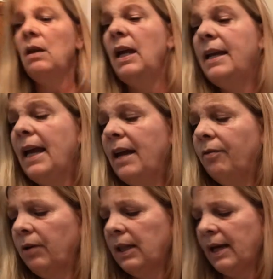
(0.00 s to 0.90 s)
an
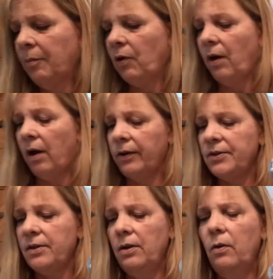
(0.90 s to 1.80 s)
Avery label
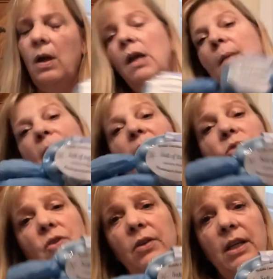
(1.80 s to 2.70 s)
also, but I'm
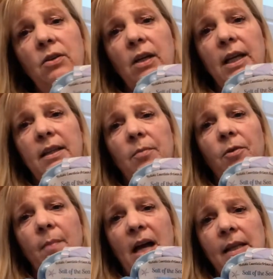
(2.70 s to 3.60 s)
sure that you could get them
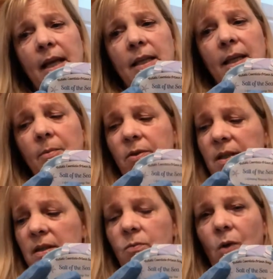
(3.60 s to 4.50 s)
from online
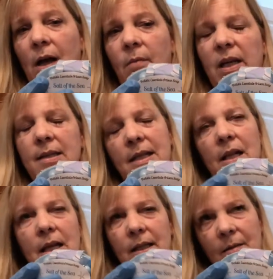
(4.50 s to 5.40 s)
labels as well because
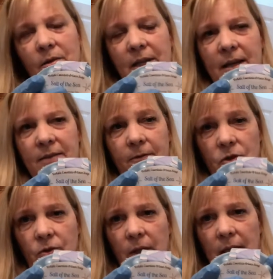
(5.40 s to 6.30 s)
online labels has
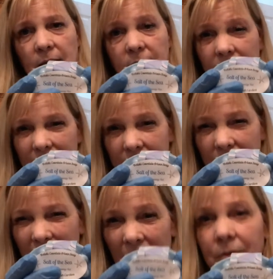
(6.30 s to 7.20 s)
virtually
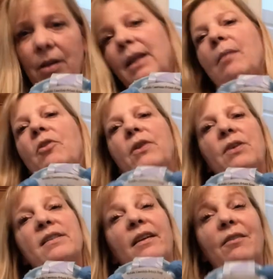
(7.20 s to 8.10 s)
every label there
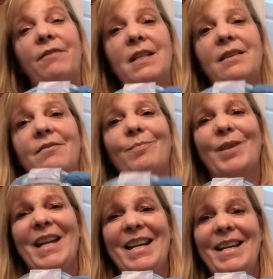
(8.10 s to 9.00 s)
is on the face of the
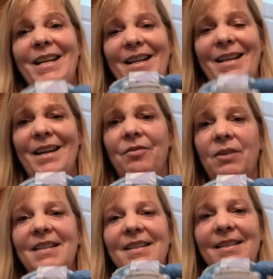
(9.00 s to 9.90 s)
planet in
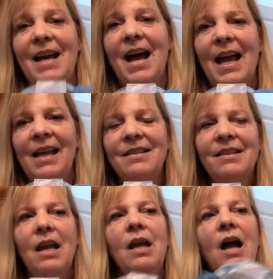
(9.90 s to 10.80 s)
every
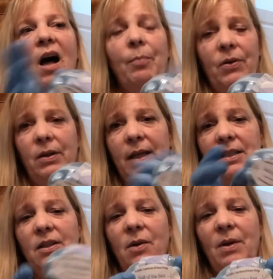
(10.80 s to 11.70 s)
size. I'll put a
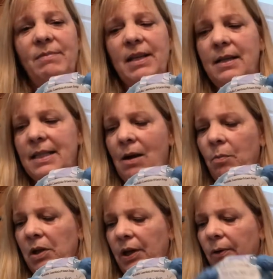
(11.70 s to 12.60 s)
link to their website down
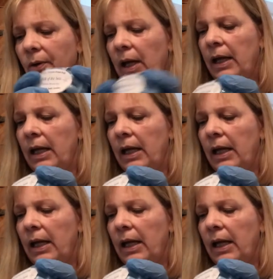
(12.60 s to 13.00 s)
below.